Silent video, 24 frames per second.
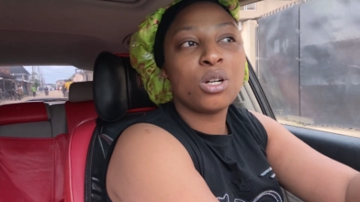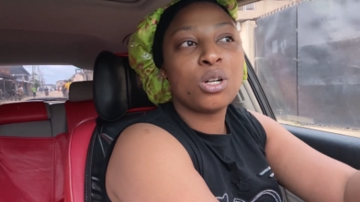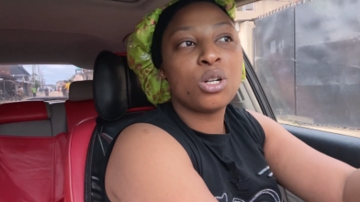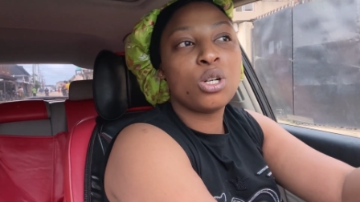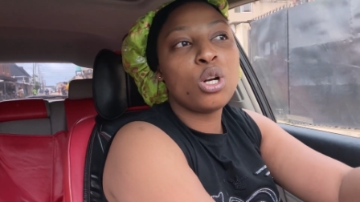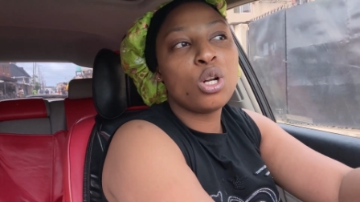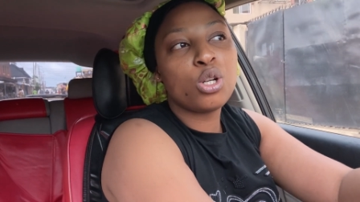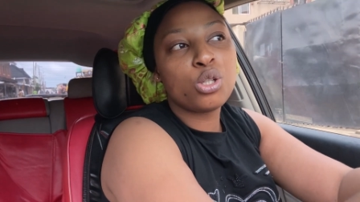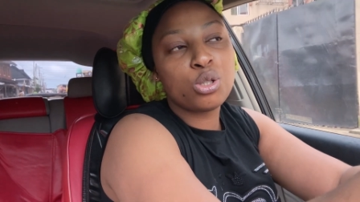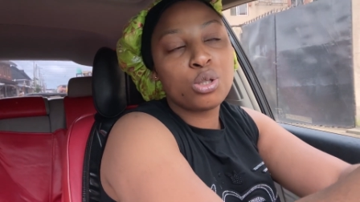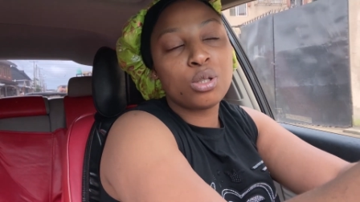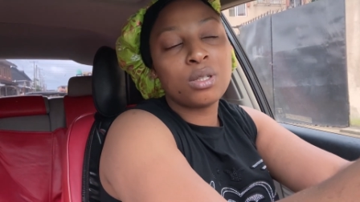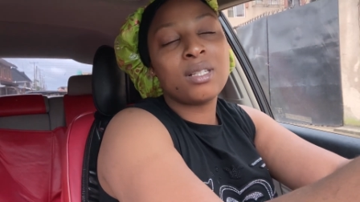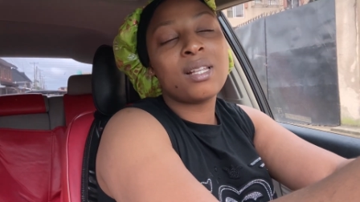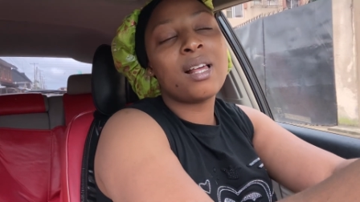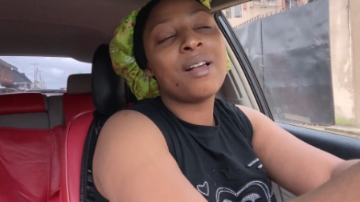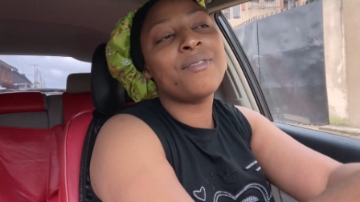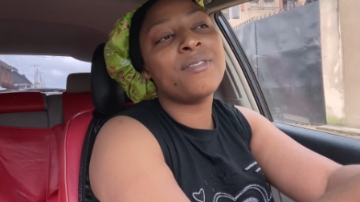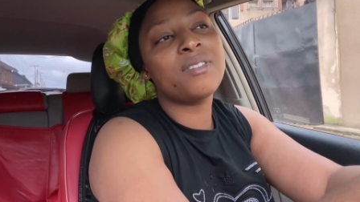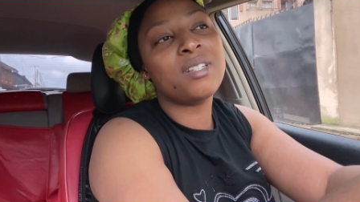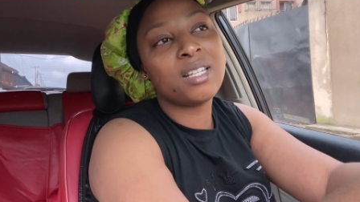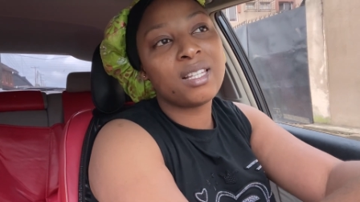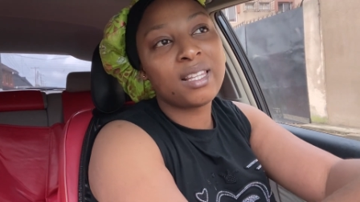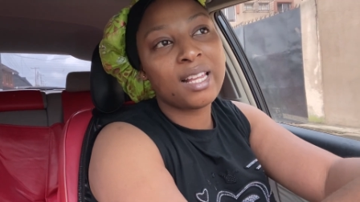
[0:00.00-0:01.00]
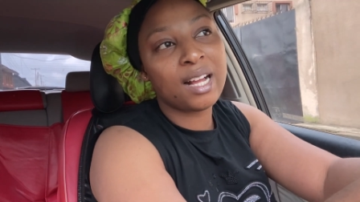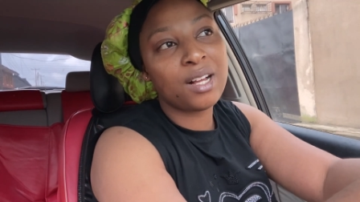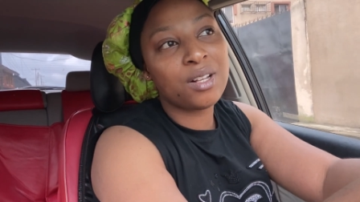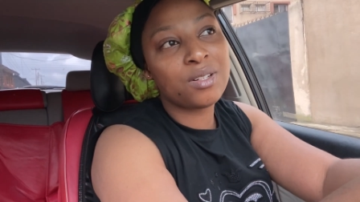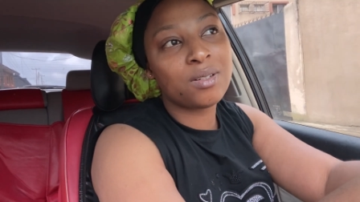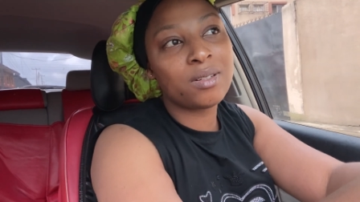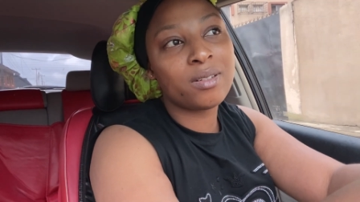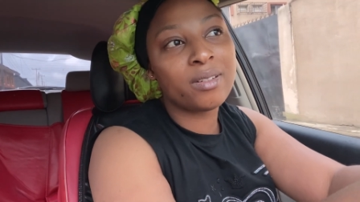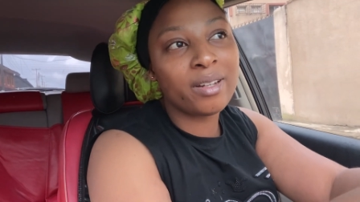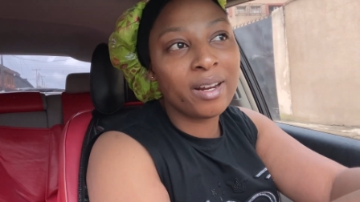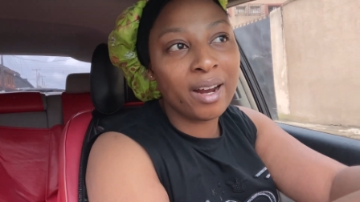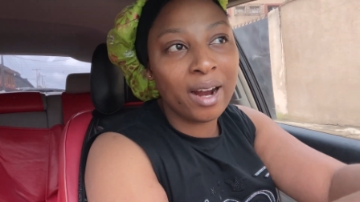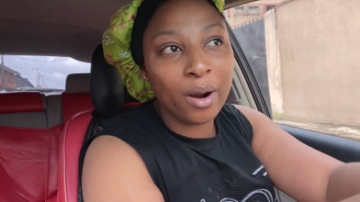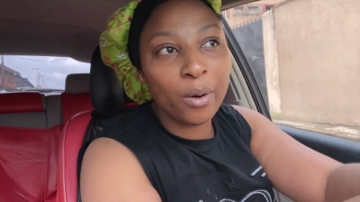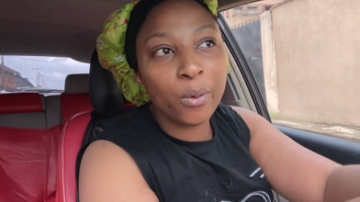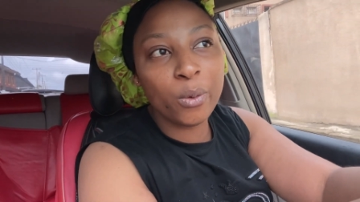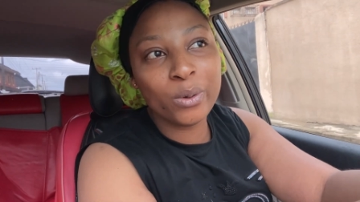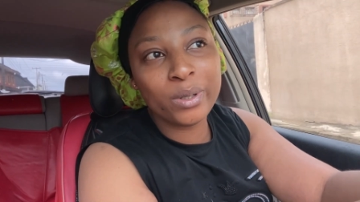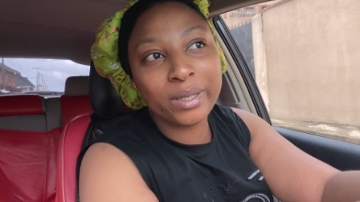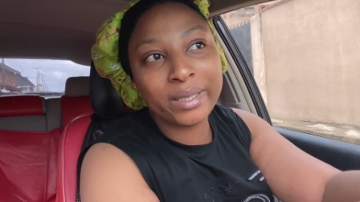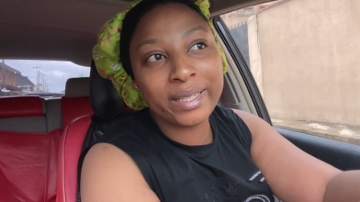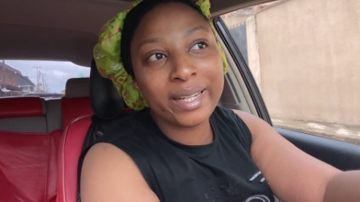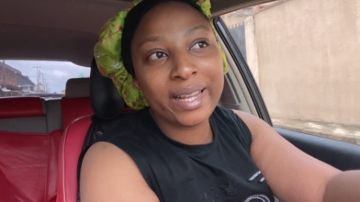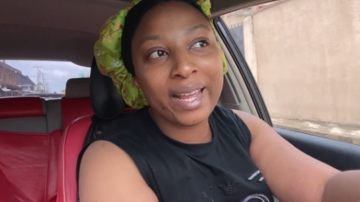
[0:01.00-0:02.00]
close to 70,000 naira
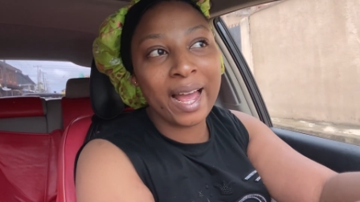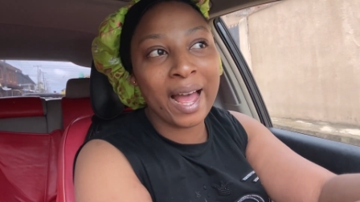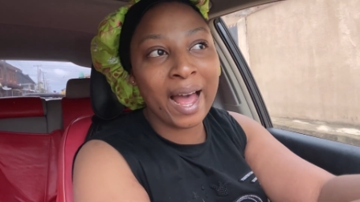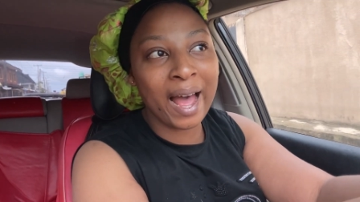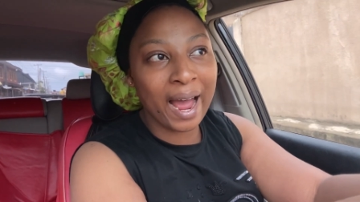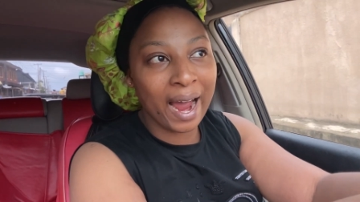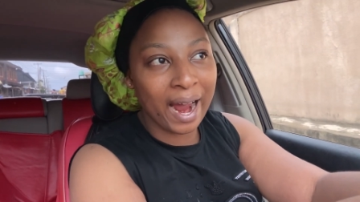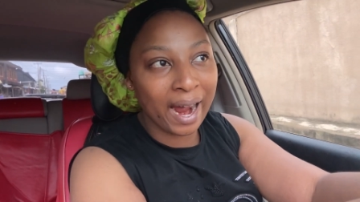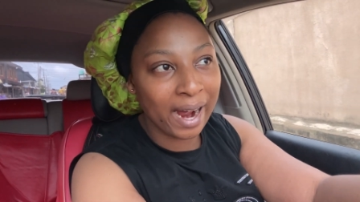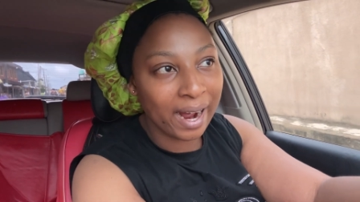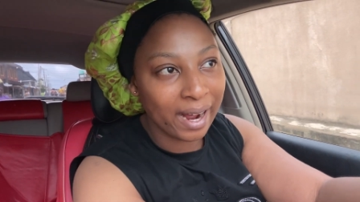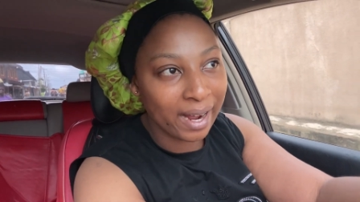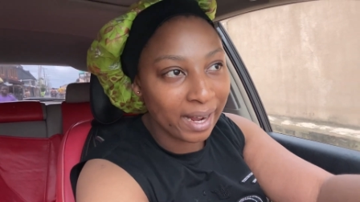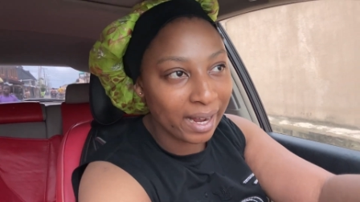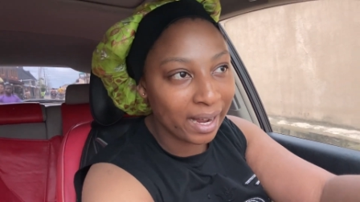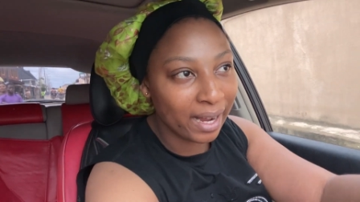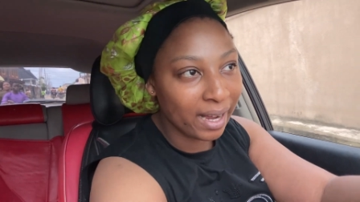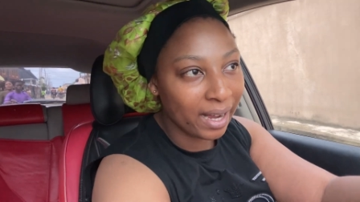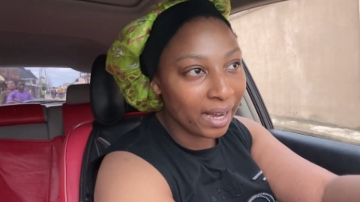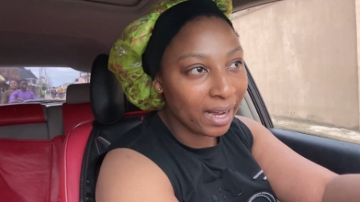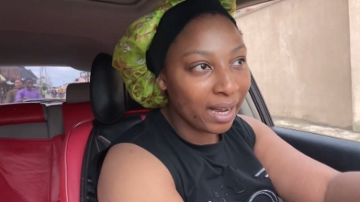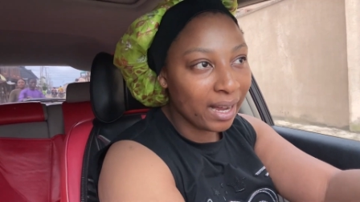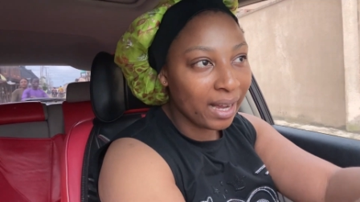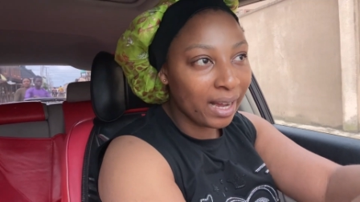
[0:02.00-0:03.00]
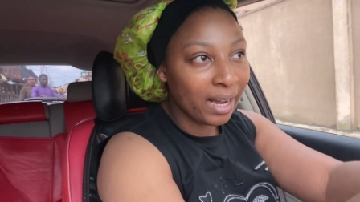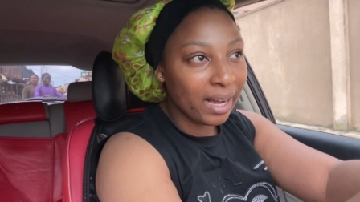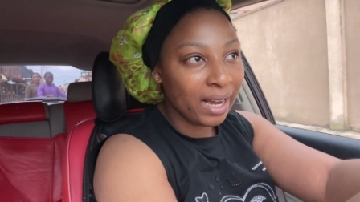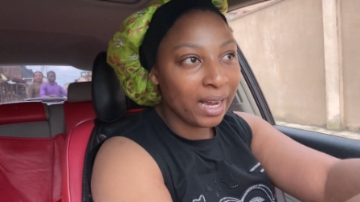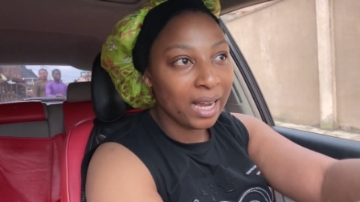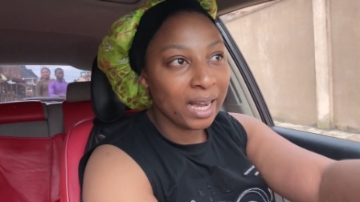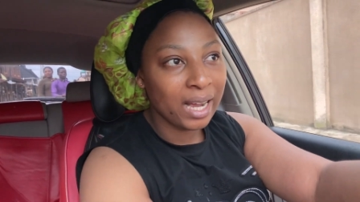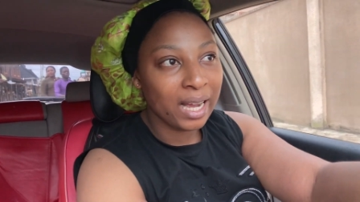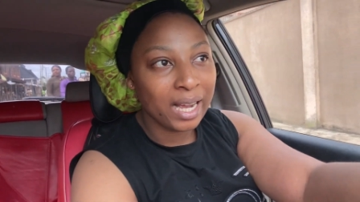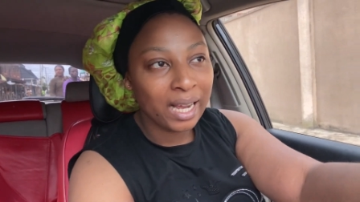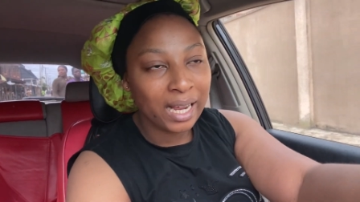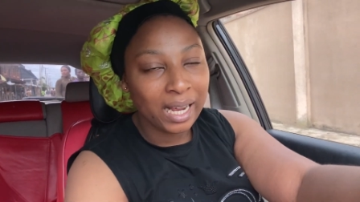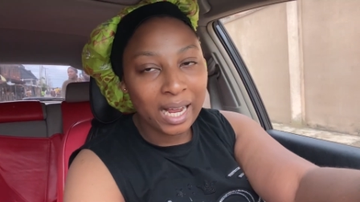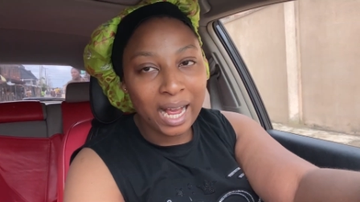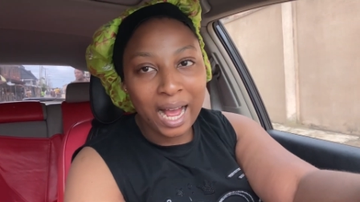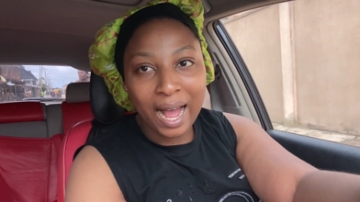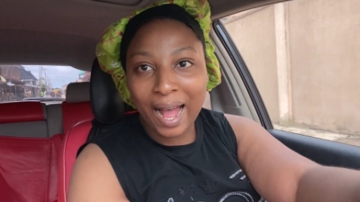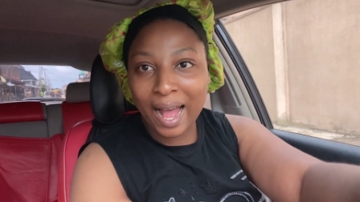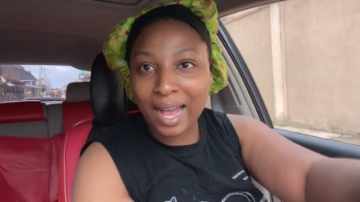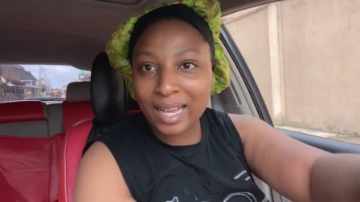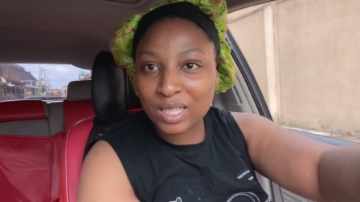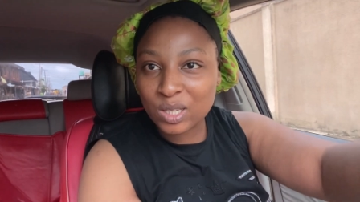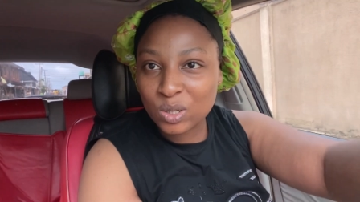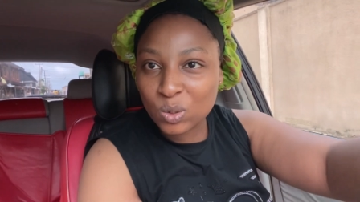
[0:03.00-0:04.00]
only her
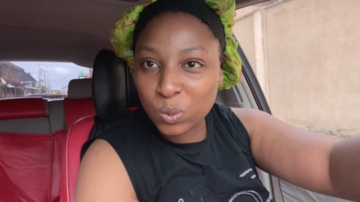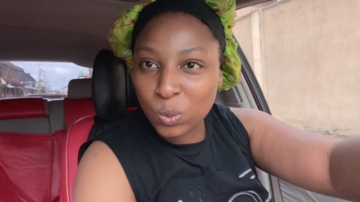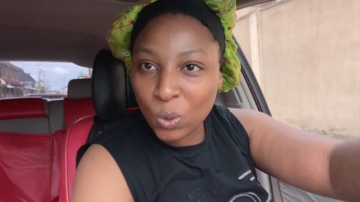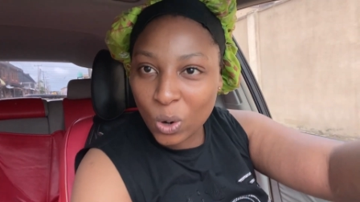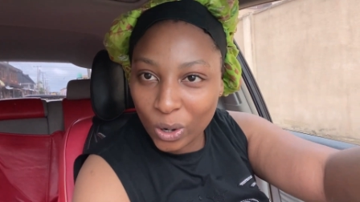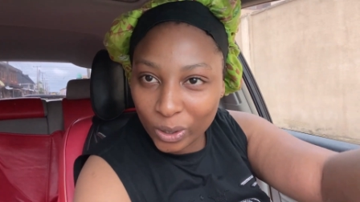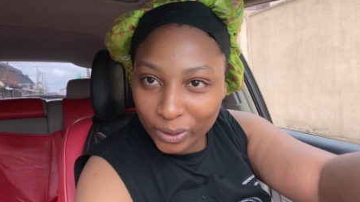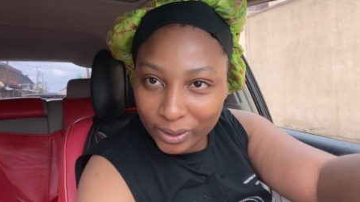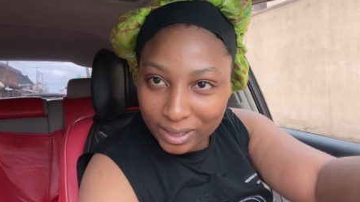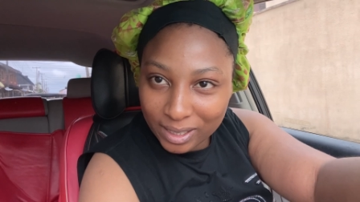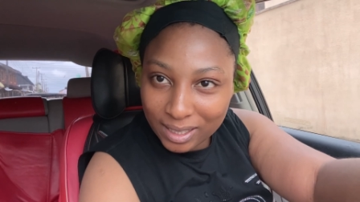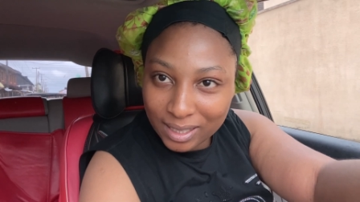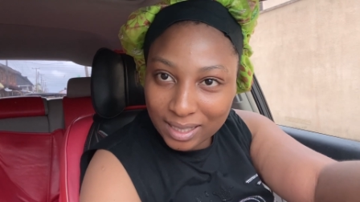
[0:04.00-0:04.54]
as what